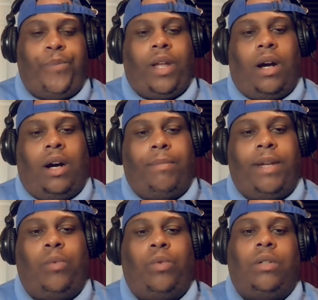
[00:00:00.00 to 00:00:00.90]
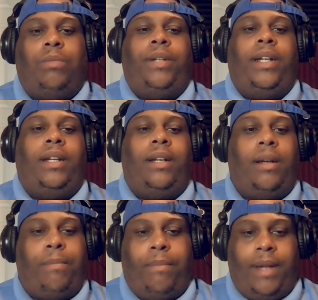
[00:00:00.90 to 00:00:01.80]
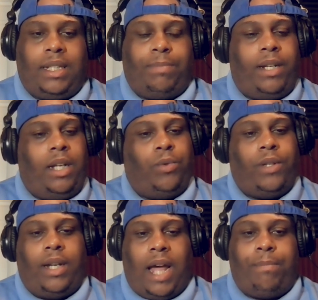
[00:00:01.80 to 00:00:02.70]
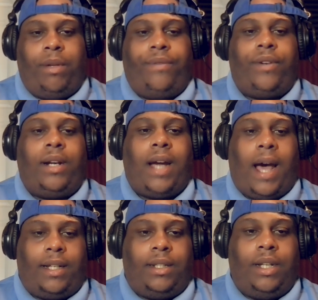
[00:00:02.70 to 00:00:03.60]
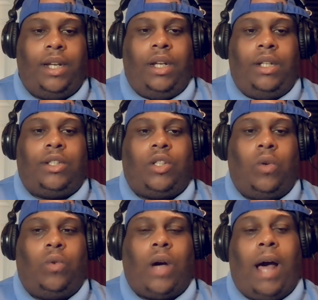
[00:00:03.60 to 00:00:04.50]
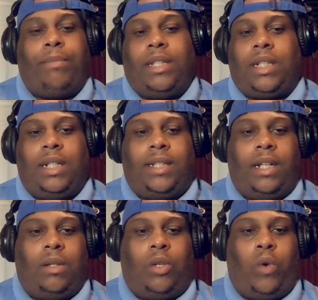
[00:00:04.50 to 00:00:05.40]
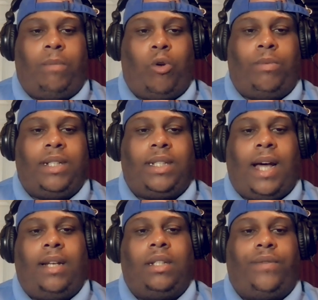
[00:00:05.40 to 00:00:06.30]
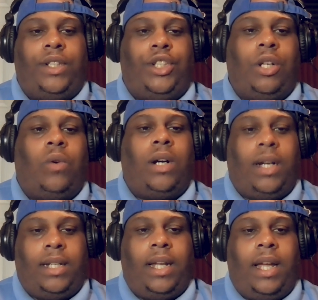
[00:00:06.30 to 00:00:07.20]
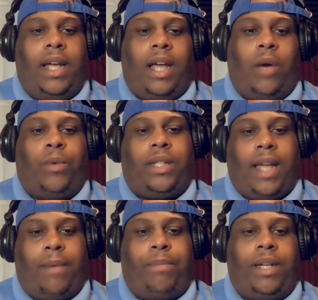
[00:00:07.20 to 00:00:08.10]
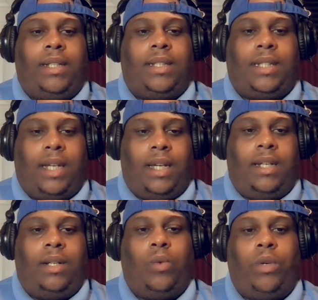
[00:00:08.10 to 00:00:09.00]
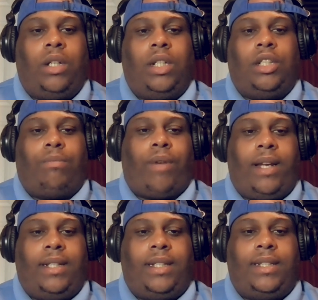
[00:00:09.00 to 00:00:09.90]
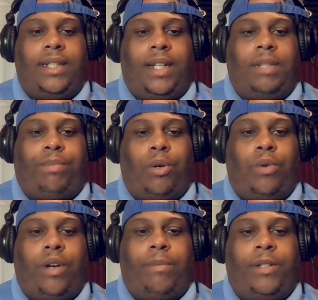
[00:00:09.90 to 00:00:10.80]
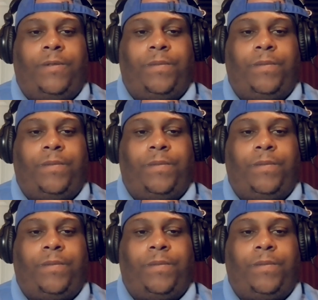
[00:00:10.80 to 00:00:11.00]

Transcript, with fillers: Um, he will be missed, but he will not be forgotten. So I'm just gonna take a quick moment of silence for Joe Hunt. And with that being said, we're gonna jump right into today's programming.